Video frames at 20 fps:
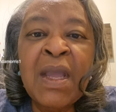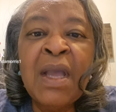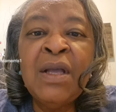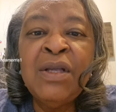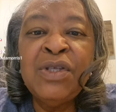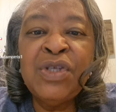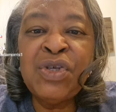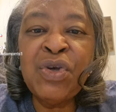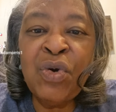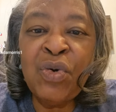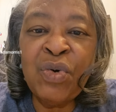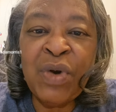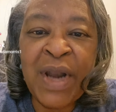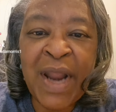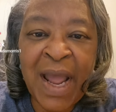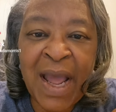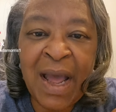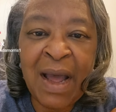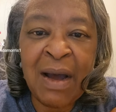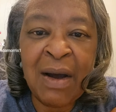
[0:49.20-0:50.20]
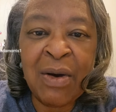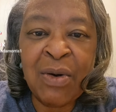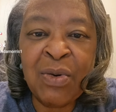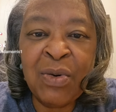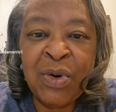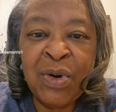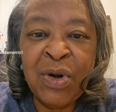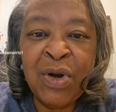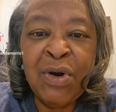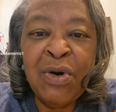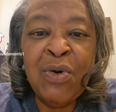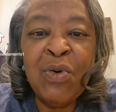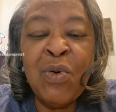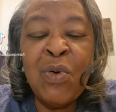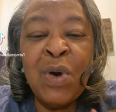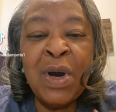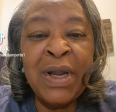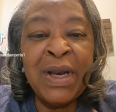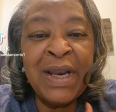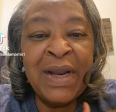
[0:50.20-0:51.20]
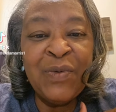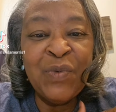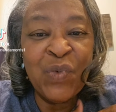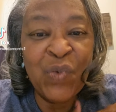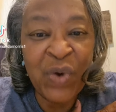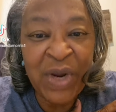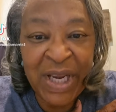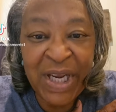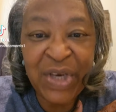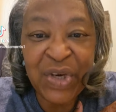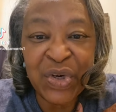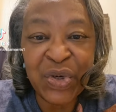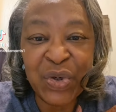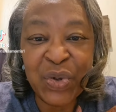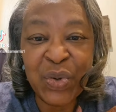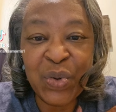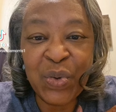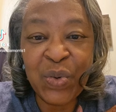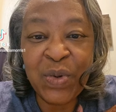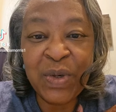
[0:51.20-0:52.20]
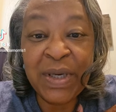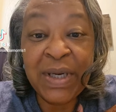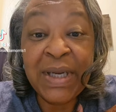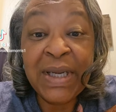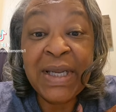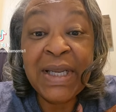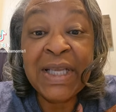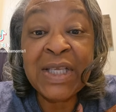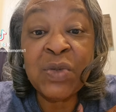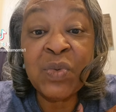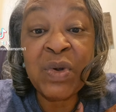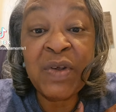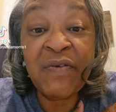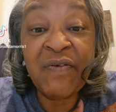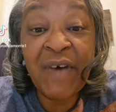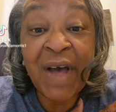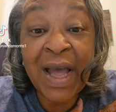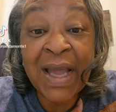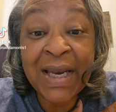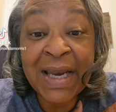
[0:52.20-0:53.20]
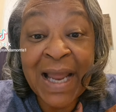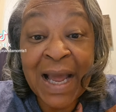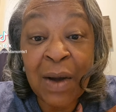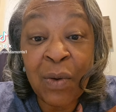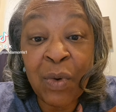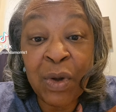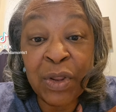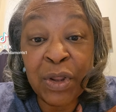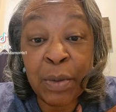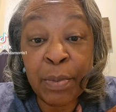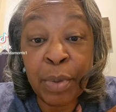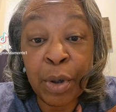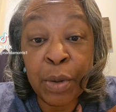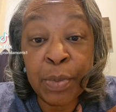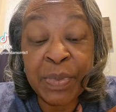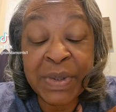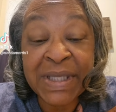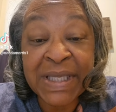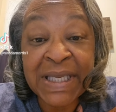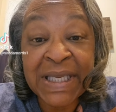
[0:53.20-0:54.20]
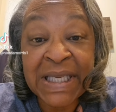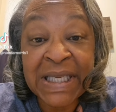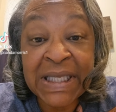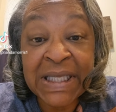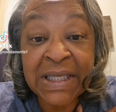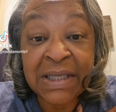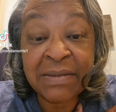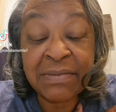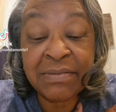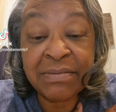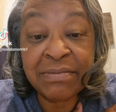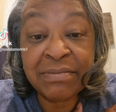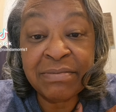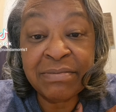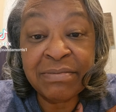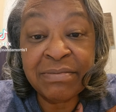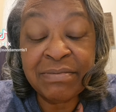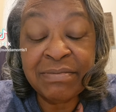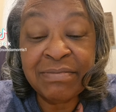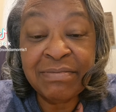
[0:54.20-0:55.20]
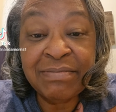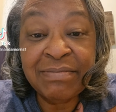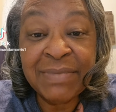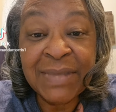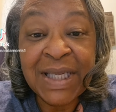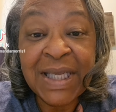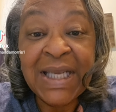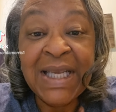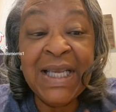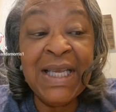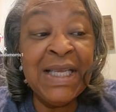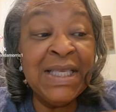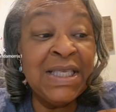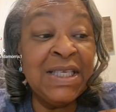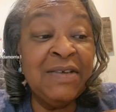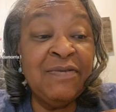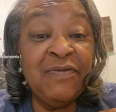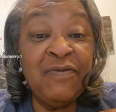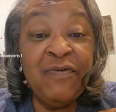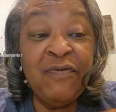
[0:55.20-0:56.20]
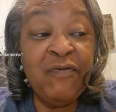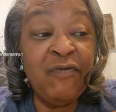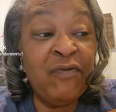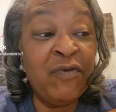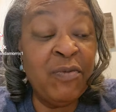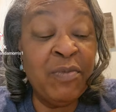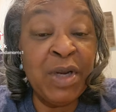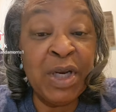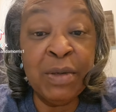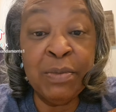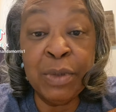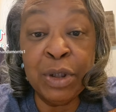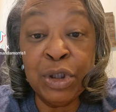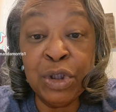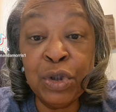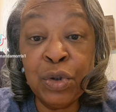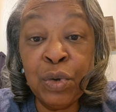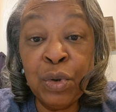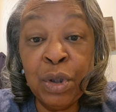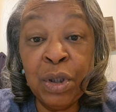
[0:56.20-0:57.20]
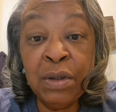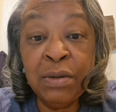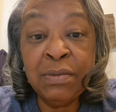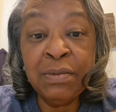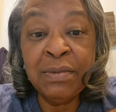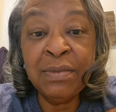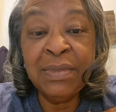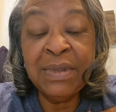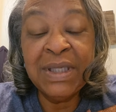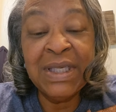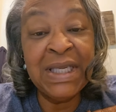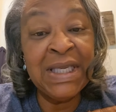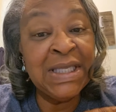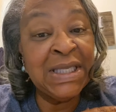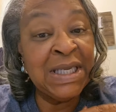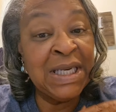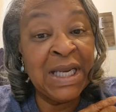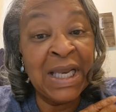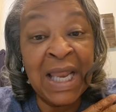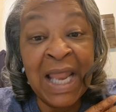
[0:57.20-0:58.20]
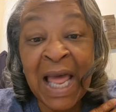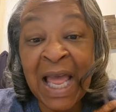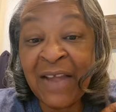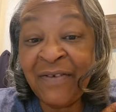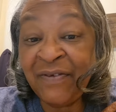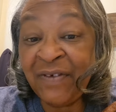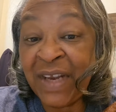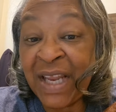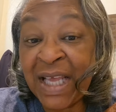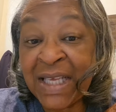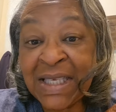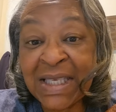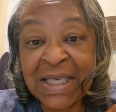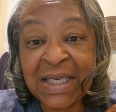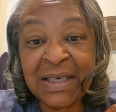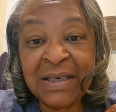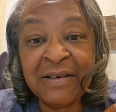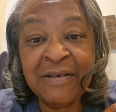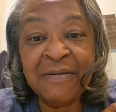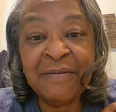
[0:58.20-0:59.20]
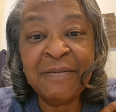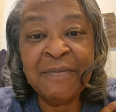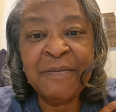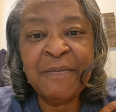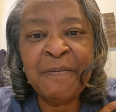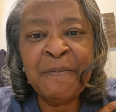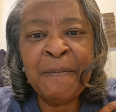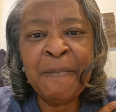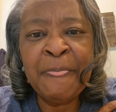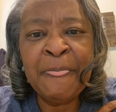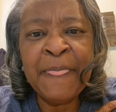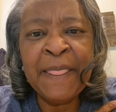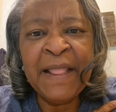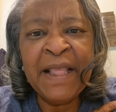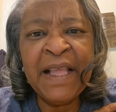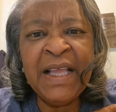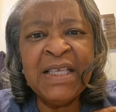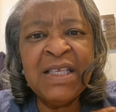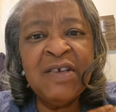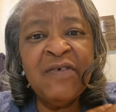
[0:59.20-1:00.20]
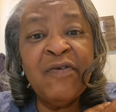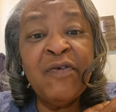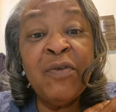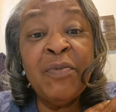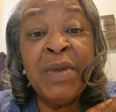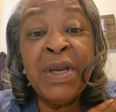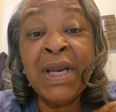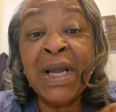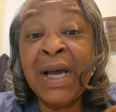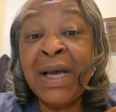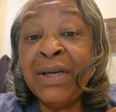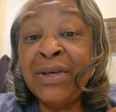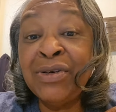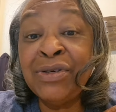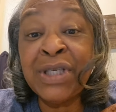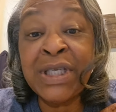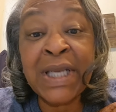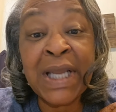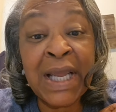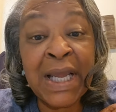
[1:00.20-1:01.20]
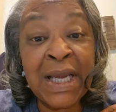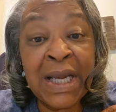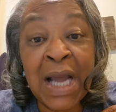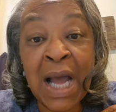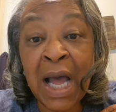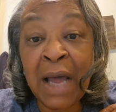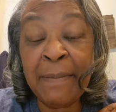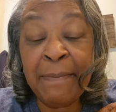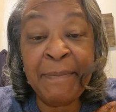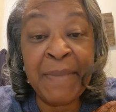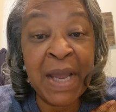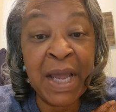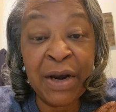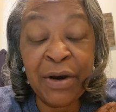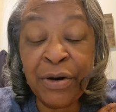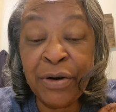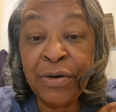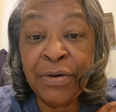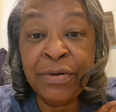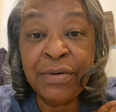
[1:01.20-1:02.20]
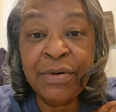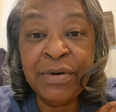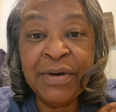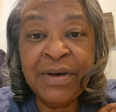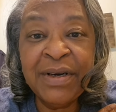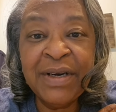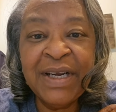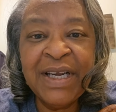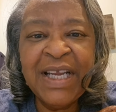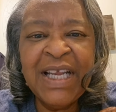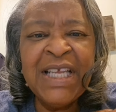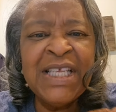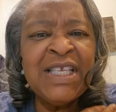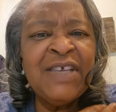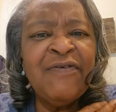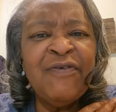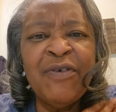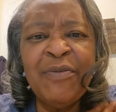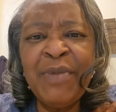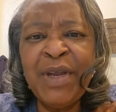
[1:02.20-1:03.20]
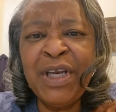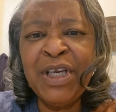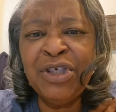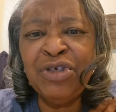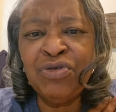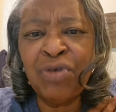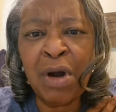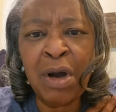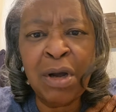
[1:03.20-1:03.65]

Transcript: So now what we do is we find out what the purpose is. Is it for me to mature? Is it a life lesson? Is it for me to understand God better? Is it for me to draw